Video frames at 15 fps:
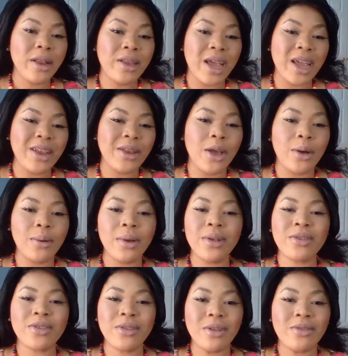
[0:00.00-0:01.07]
they know
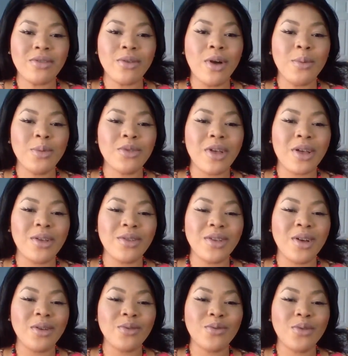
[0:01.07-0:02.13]
it's almost like a
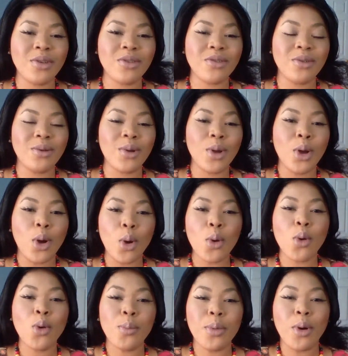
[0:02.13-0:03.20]
tongue twister,
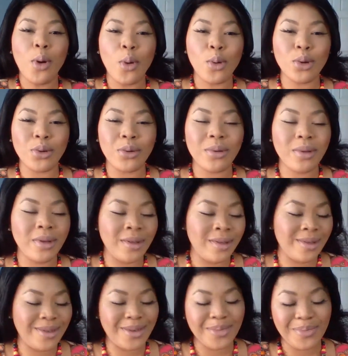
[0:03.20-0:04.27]
jojoba oil.
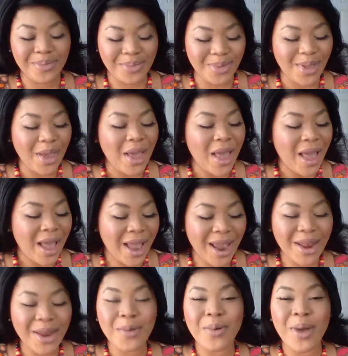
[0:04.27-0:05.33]

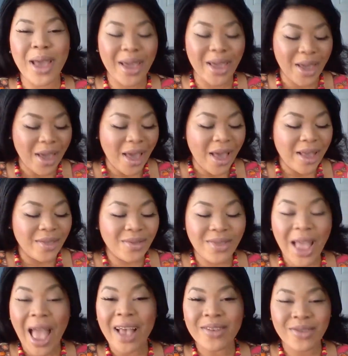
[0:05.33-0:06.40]
Anyway,
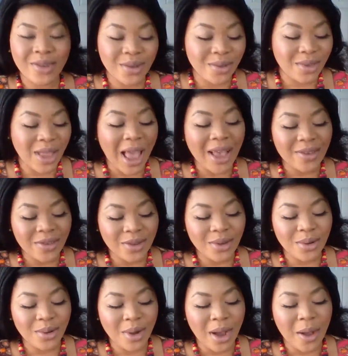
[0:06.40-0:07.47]
that's
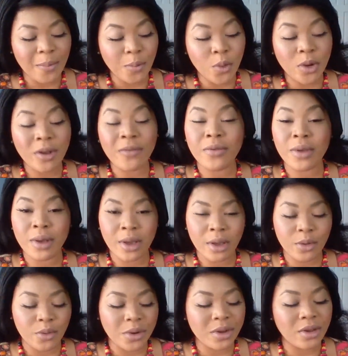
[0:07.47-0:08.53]
the one of the
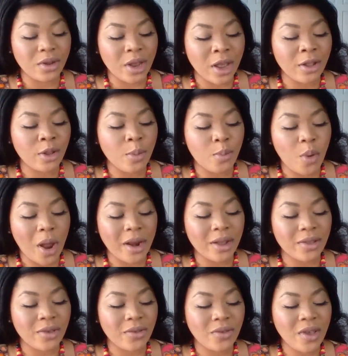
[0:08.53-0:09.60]
ingredients in the
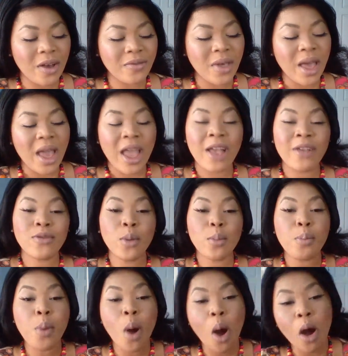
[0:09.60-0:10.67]
product itself. And
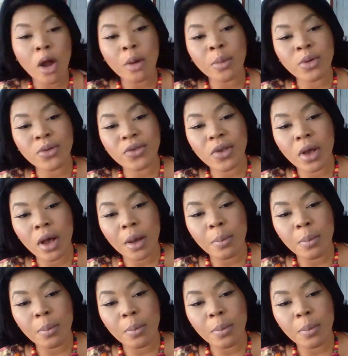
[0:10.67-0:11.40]
so Palmer's